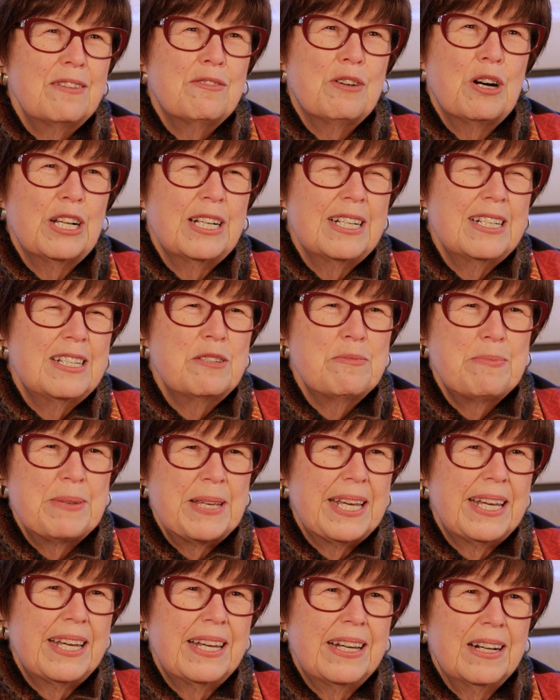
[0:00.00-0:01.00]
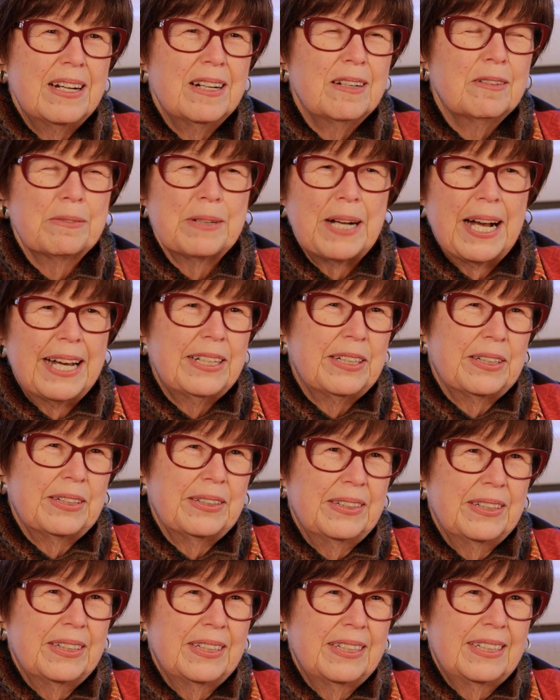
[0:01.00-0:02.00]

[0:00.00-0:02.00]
I wanted to be a writer.